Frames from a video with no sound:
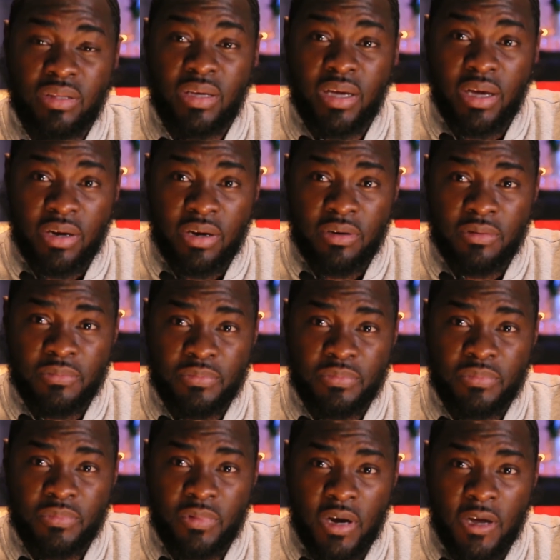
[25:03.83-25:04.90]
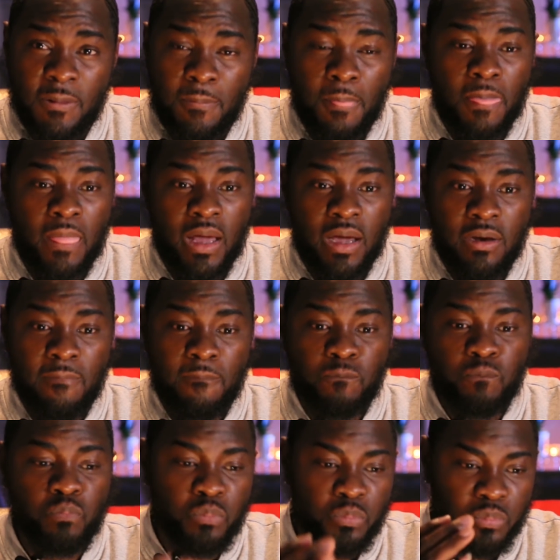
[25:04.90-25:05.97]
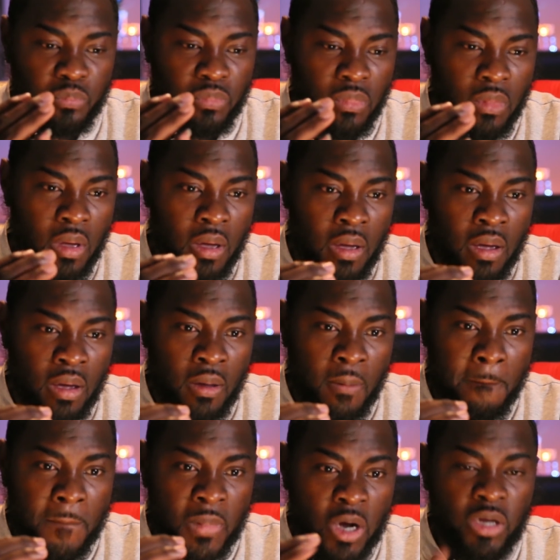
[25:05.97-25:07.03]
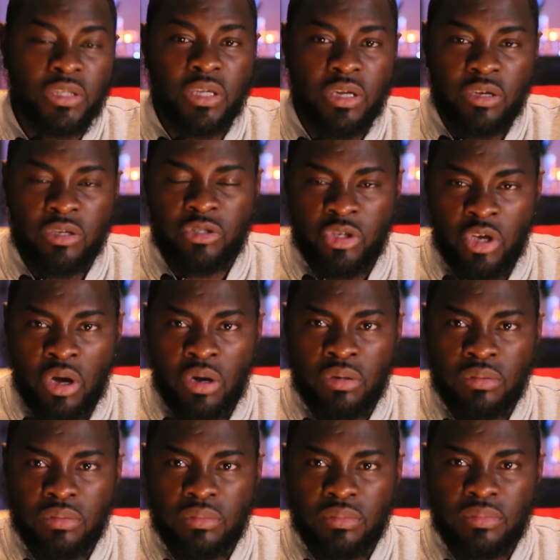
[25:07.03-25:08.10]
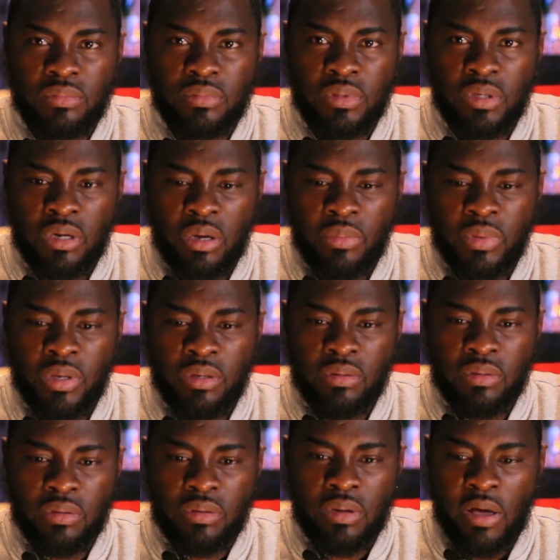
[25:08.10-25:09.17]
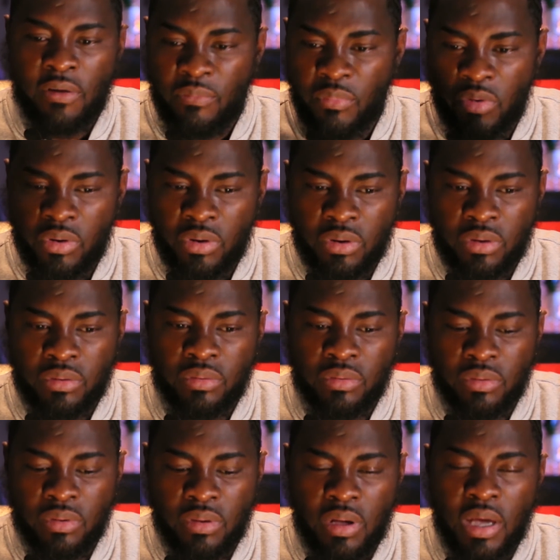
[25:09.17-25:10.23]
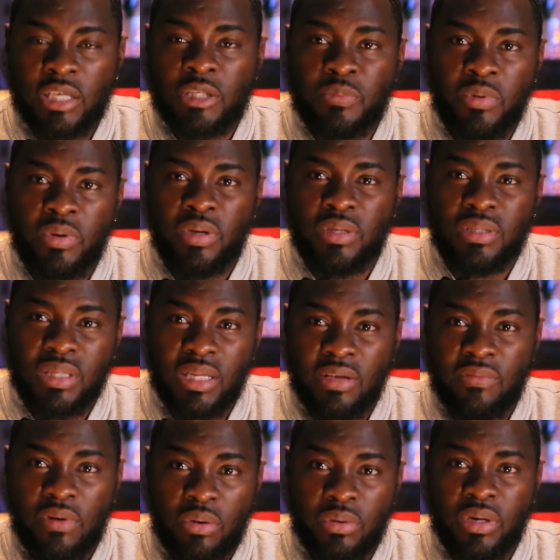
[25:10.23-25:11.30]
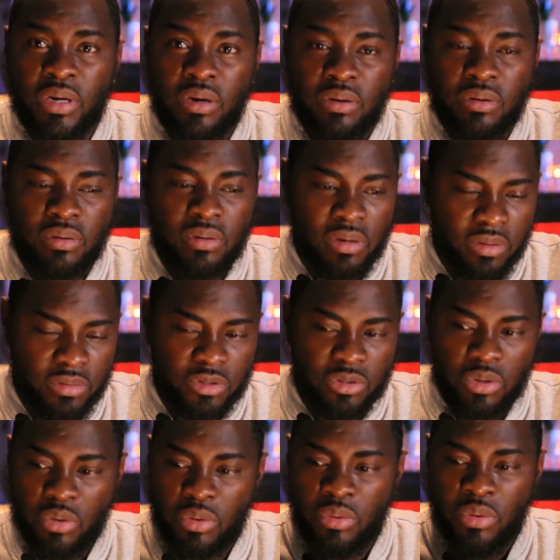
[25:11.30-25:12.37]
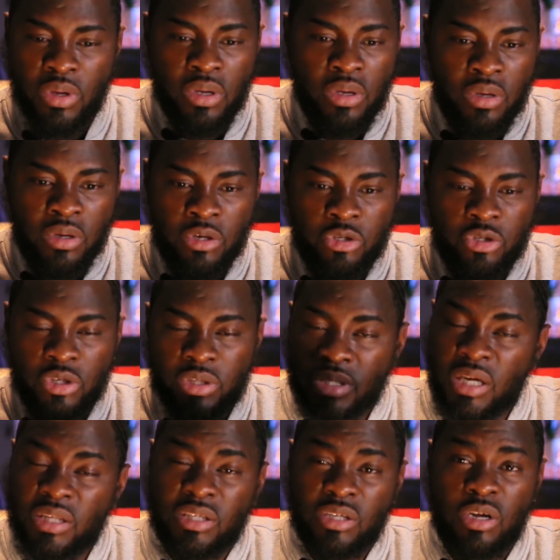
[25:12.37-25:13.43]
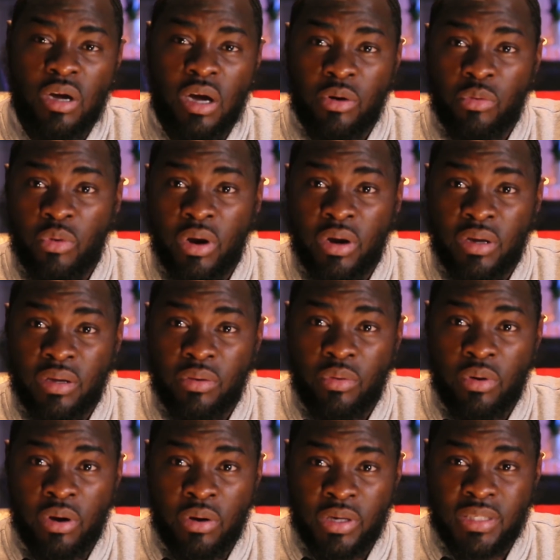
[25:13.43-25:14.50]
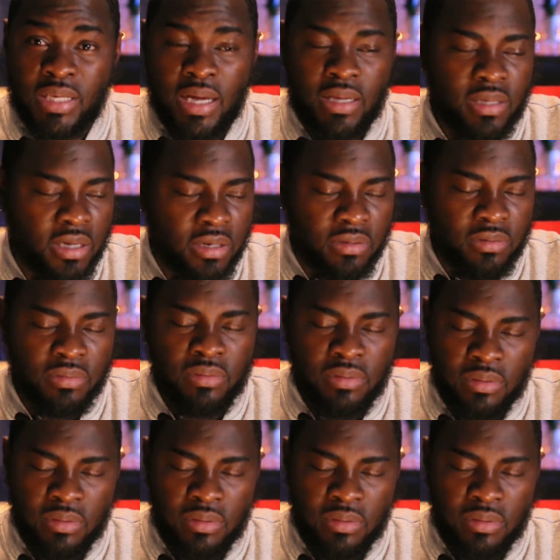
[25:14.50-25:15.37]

together, right? And continue. He's young, you know what I mean. Have more experience leave out there, so just continue on where where he's at, and